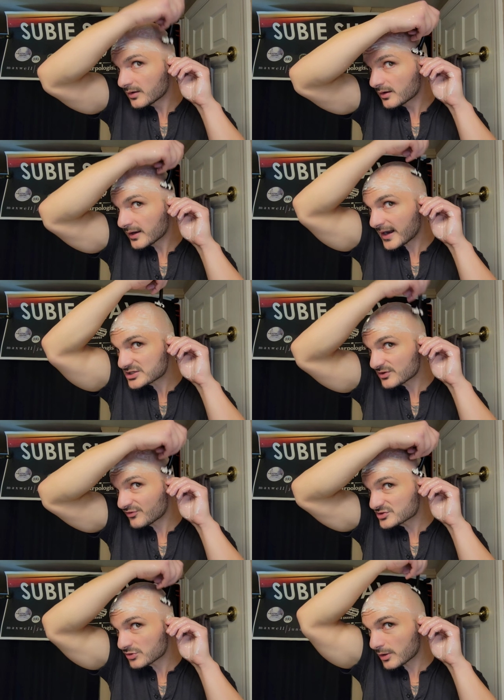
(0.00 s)
It actually
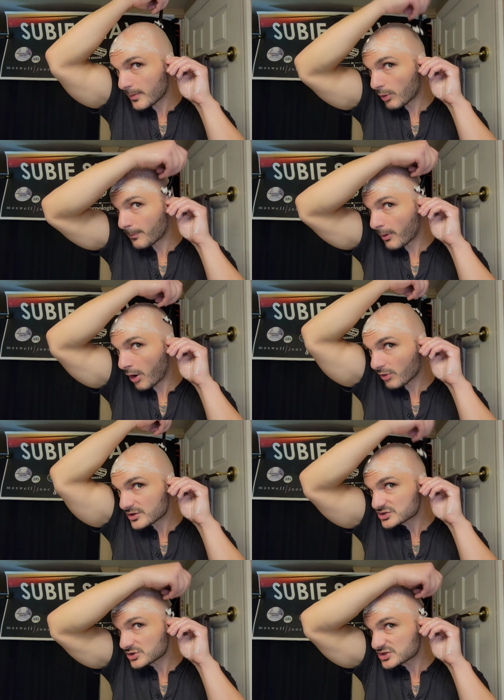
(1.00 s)
feels a little bit more
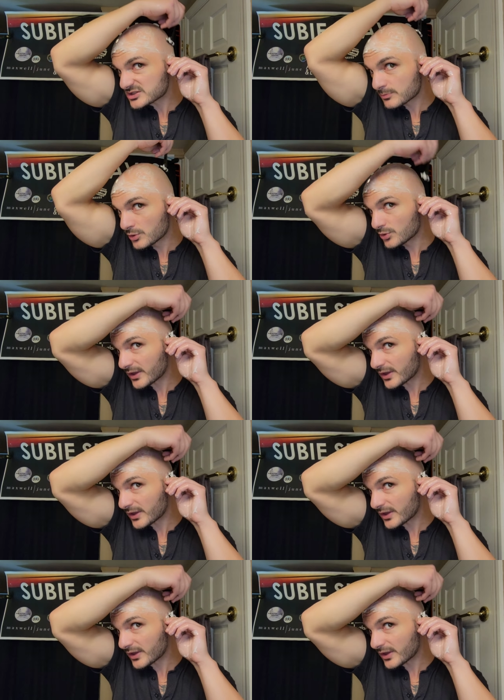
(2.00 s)
polished or smooth.